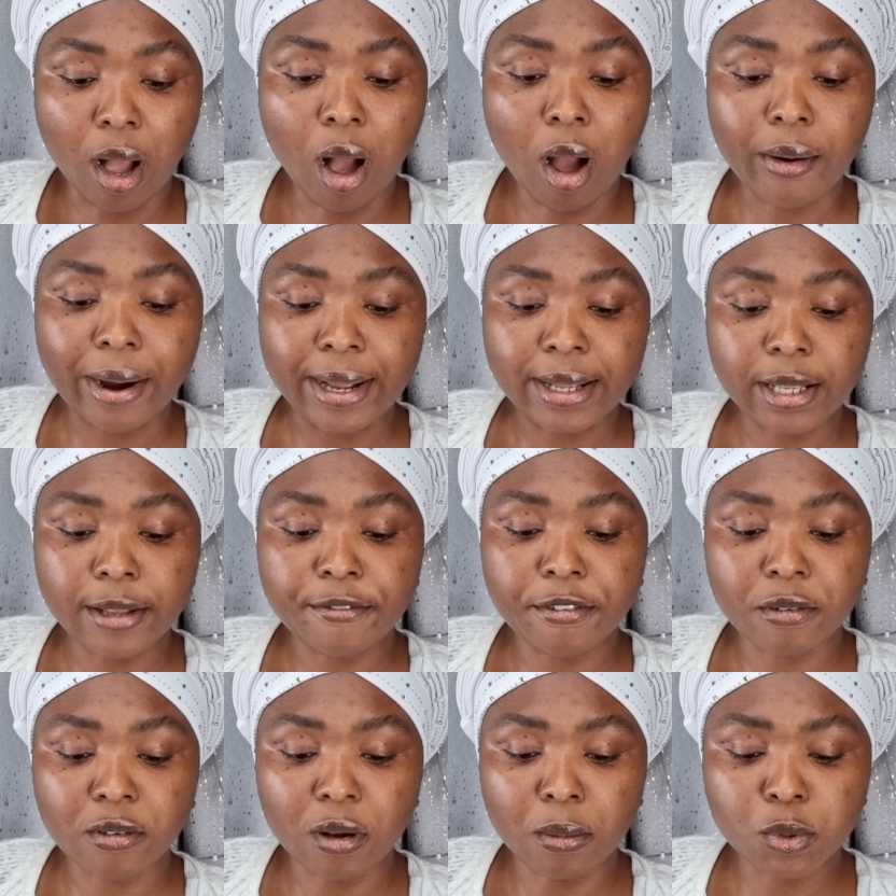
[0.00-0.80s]
All right,
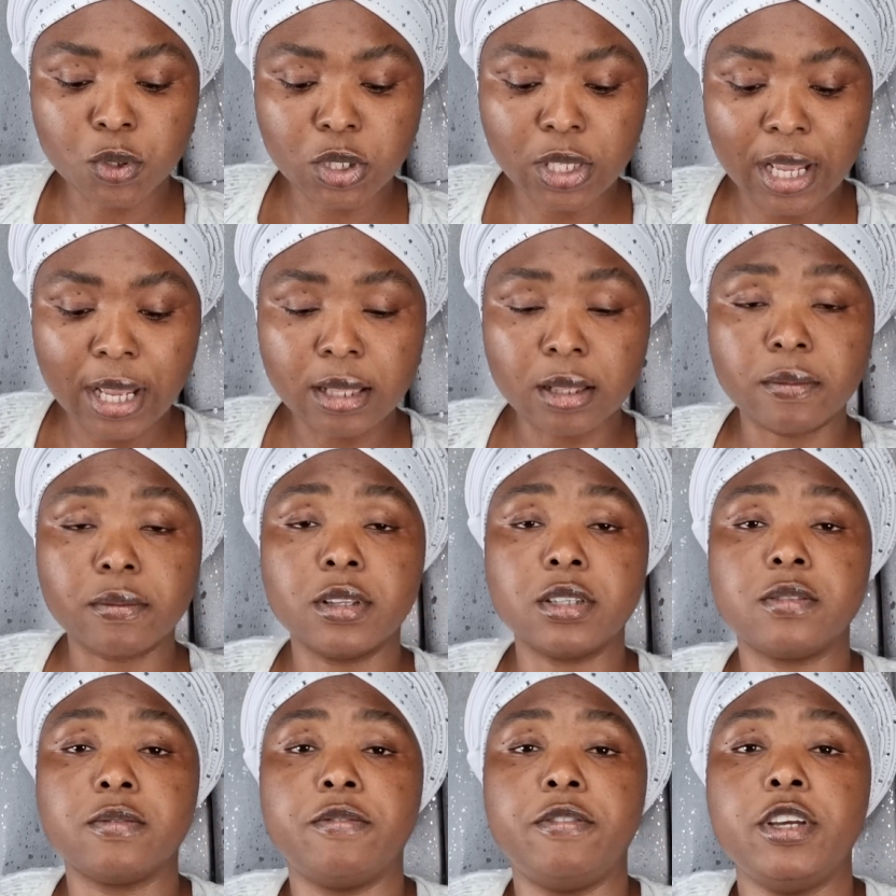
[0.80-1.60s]
if you come to the end of
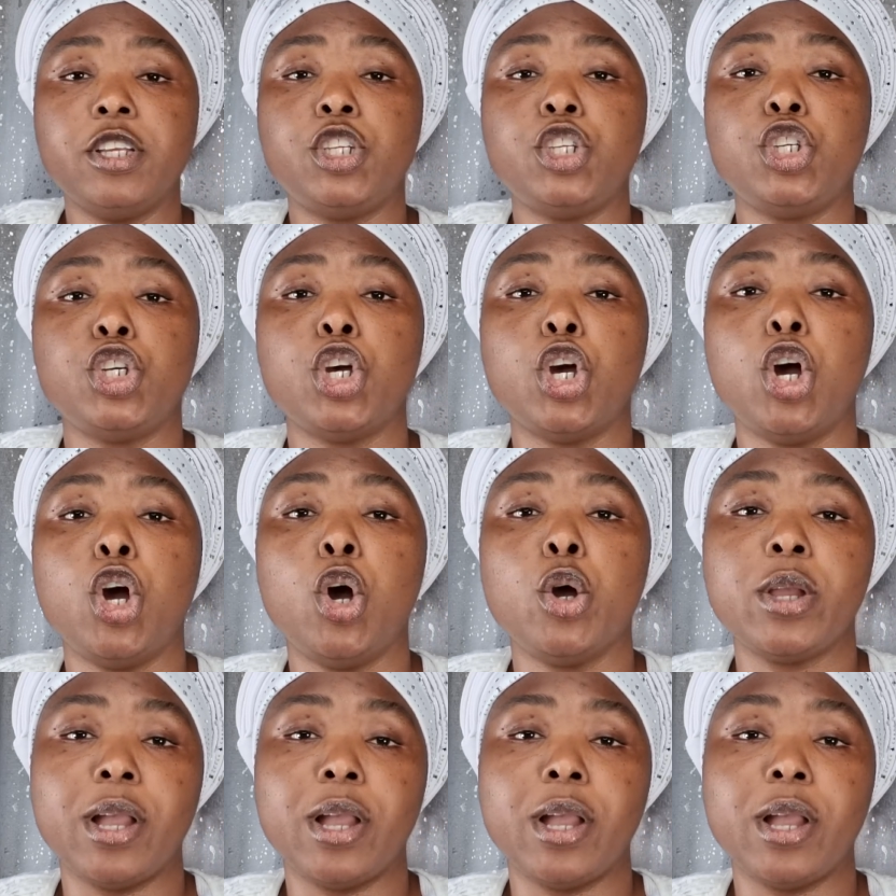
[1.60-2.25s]
this video,